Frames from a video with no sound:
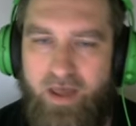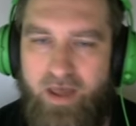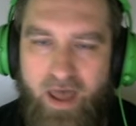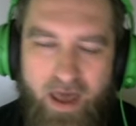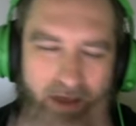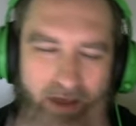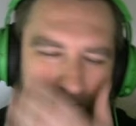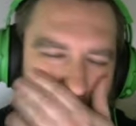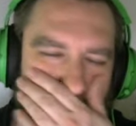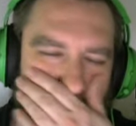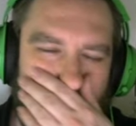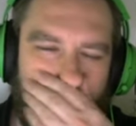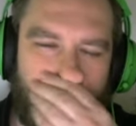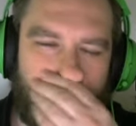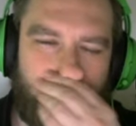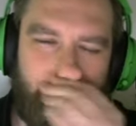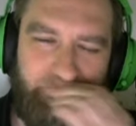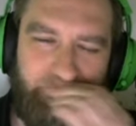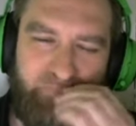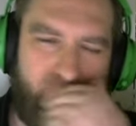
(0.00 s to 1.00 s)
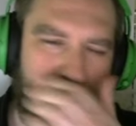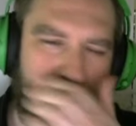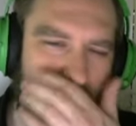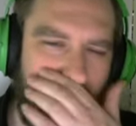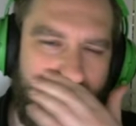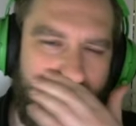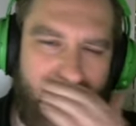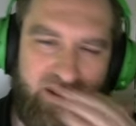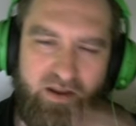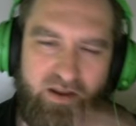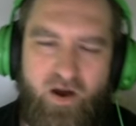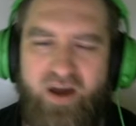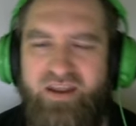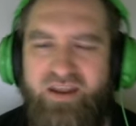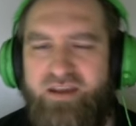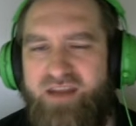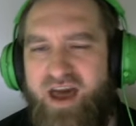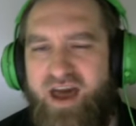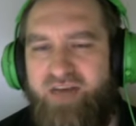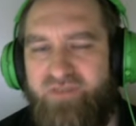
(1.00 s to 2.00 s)
and you know, you know, I
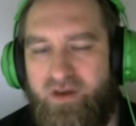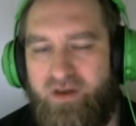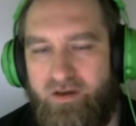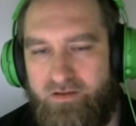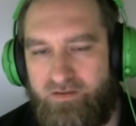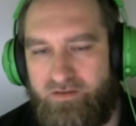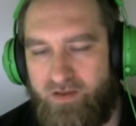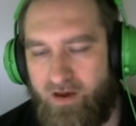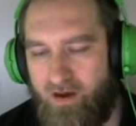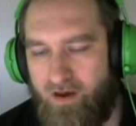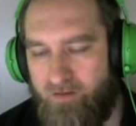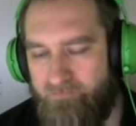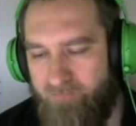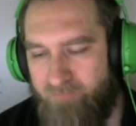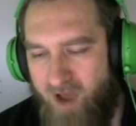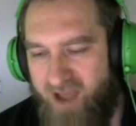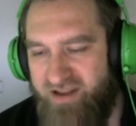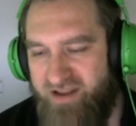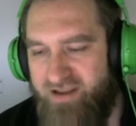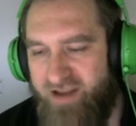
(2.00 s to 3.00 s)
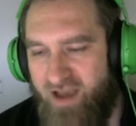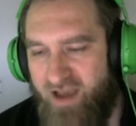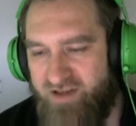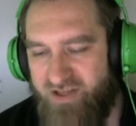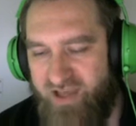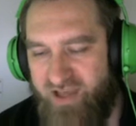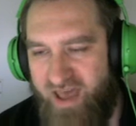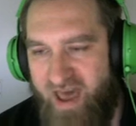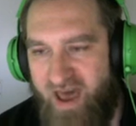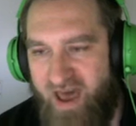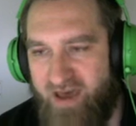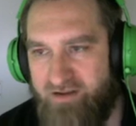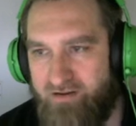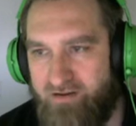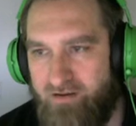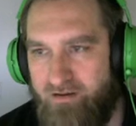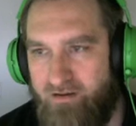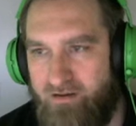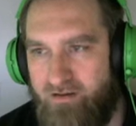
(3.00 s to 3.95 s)
didn't add the the I didn't actually add